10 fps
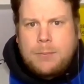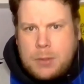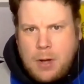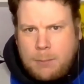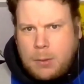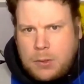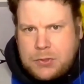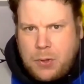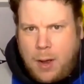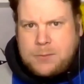The number will
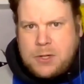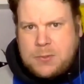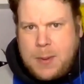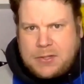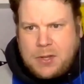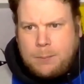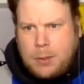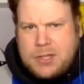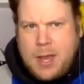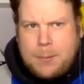drop just based on
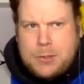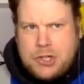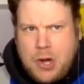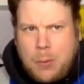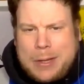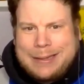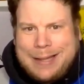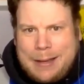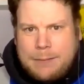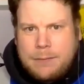Brooks Koepka showing
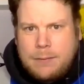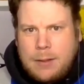life.